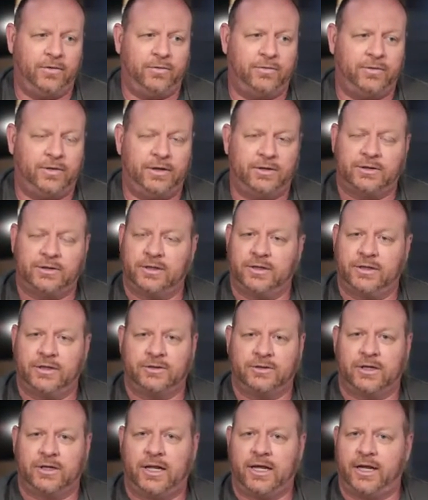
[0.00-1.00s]

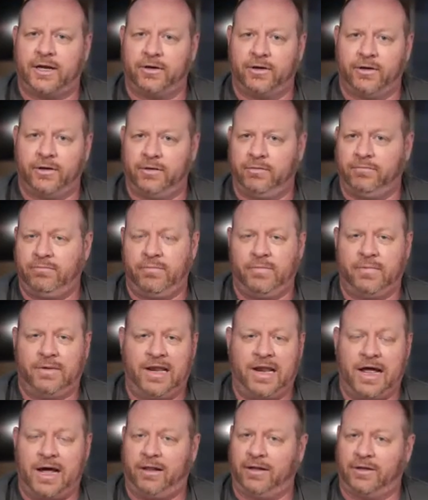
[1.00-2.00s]
there's a lot of good
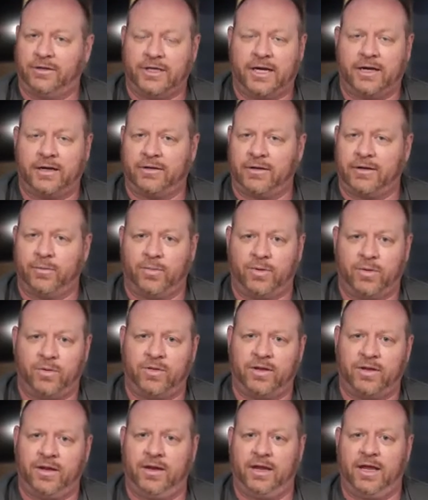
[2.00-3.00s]
knowledge out there, both
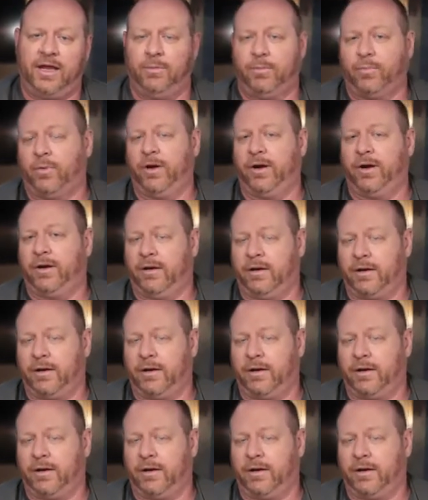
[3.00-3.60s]
in print,